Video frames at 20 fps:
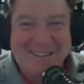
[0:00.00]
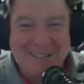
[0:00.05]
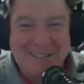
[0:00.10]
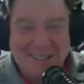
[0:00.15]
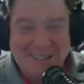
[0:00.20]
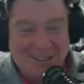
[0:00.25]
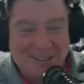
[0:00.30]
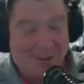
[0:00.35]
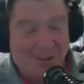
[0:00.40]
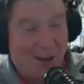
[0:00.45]

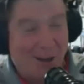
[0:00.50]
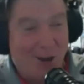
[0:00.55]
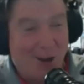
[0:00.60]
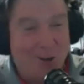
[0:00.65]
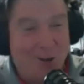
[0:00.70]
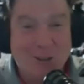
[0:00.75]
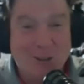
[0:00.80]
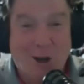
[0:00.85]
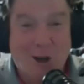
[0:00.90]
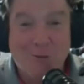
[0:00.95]
So he
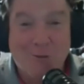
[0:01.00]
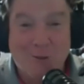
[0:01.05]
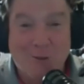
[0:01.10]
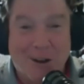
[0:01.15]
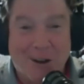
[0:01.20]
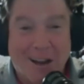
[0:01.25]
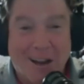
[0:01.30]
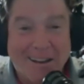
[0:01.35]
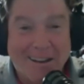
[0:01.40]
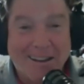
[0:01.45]
goes over,
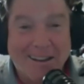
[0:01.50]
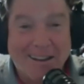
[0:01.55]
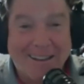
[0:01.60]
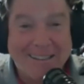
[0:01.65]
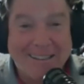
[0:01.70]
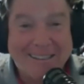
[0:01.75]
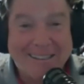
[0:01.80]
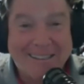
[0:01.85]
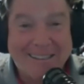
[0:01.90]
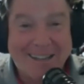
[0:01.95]

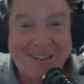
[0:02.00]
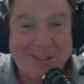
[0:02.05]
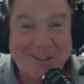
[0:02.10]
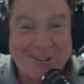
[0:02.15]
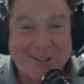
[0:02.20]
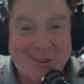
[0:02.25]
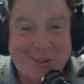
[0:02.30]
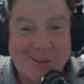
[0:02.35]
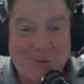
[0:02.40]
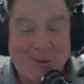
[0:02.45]
and Stick
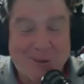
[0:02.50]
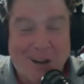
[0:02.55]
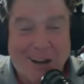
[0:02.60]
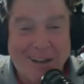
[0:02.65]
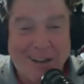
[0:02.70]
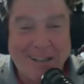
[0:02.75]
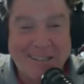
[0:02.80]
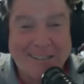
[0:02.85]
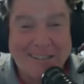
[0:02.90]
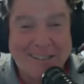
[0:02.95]
looks at
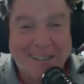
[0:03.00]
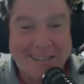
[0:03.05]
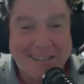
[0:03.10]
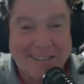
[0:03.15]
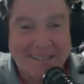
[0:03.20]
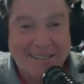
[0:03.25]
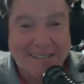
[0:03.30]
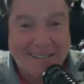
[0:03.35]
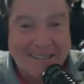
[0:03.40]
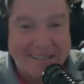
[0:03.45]
Ryan. He
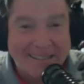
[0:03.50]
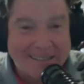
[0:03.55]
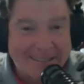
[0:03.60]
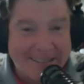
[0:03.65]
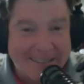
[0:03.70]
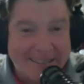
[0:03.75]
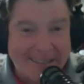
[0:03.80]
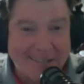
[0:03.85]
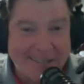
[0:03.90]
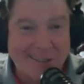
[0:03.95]
says,
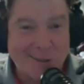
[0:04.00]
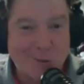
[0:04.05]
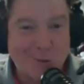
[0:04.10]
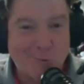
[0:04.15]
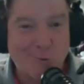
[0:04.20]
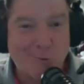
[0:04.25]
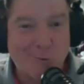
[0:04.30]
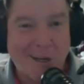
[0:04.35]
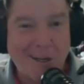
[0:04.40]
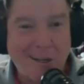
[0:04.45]
see this
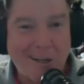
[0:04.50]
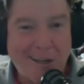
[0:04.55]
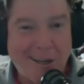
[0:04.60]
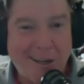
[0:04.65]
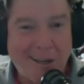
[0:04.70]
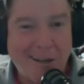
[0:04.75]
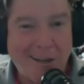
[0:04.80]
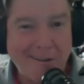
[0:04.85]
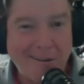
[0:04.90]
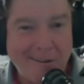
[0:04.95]
ring,
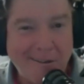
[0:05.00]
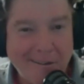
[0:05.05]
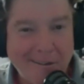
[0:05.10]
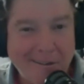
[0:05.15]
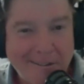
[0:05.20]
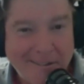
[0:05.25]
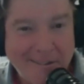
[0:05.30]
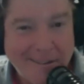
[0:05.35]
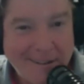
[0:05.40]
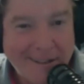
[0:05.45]
kid?
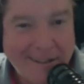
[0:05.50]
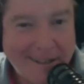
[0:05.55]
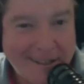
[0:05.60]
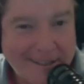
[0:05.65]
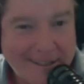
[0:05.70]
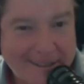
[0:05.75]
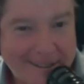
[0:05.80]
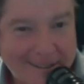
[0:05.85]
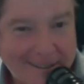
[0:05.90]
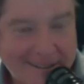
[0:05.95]
He
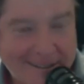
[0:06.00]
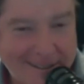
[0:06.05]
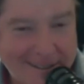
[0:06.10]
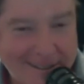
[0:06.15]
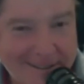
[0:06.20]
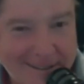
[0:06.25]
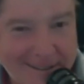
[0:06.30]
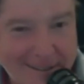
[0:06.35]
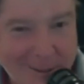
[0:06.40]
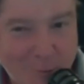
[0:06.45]
says,
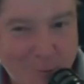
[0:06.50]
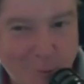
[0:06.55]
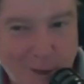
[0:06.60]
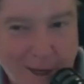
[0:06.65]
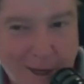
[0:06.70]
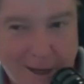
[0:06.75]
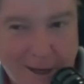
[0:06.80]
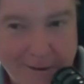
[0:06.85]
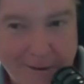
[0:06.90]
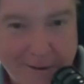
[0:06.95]
this is
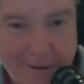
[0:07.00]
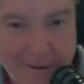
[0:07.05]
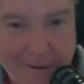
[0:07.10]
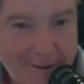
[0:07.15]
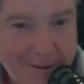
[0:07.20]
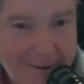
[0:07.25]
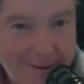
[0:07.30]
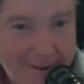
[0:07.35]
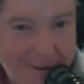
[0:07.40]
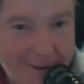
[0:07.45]
when
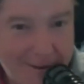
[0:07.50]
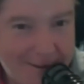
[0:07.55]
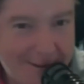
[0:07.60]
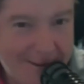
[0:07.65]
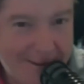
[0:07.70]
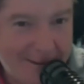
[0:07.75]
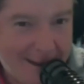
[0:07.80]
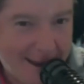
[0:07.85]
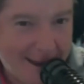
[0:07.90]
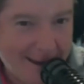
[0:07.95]
the
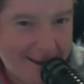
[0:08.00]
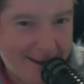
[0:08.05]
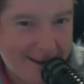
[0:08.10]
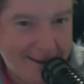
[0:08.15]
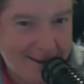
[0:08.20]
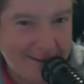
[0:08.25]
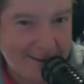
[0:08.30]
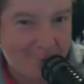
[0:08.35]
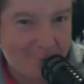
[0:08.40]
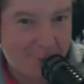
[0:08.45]

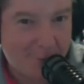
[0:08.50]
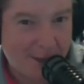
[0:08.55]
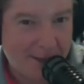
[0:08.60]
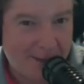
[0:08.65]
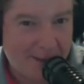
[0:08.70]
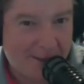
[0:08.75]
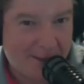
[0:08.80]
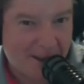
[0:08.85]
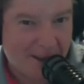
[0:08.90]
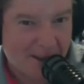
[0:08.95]
Yankees beat
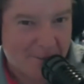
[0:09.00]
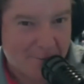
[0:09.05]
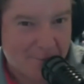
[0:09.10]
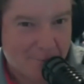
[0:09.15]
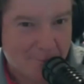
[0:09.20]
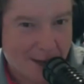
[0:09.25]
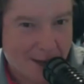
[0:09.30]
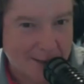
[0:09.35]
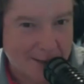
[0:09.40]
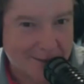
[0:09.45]
the
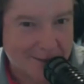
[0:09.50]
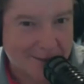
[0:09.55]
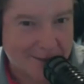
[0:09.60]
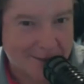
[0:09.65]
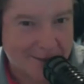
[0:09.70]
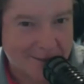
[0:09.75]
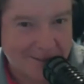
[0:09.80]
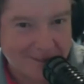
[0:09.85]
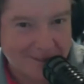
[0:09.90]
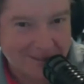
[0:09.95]

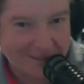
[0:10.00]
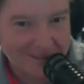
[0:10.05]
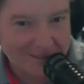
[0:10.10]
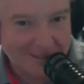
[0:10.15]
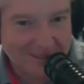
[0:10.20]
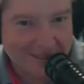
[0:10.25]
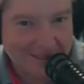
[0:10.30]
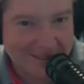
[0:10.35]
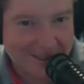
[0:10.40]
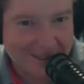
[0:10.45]
Mutts.
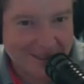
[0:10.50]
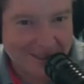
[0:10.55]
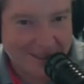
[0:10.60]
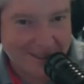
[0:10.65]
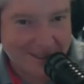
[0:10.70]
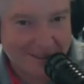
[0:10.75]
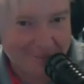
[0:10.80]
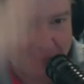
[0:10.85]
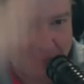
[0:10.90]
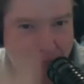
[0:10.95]
And
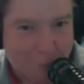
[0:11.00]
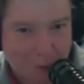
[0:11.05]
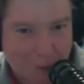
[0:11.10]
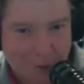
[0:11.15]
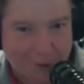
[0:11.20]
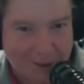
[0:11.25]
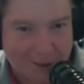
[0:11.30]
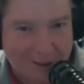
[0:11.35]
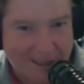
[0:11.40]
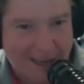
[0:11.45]
he
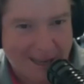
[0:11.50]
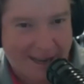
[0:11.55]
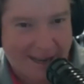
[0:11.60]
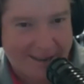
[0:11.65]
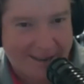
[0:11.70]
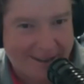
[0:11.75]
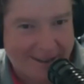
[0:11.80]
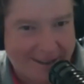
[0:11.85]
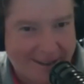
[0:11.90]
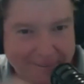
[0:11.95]
pulled his
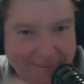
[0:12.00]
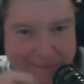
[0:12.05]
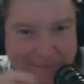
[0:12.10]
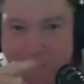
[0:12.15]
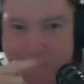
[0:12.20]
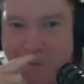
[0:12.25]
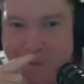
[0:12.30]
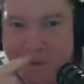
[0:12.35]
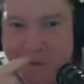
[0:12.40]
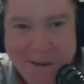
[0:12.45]
hat down.
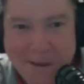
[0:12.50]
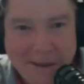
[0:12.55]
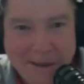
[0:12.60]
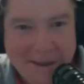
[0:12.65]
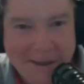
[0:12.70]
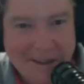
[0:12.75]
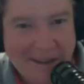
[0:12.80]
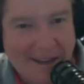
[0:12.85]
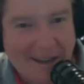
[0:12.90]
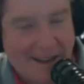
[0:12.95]

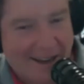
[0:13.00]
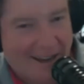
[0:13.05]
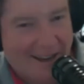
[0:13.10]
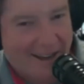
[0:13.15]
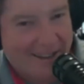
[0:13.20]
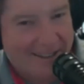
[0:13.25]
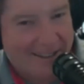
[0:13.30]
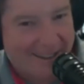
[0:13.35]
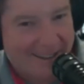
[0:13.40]
And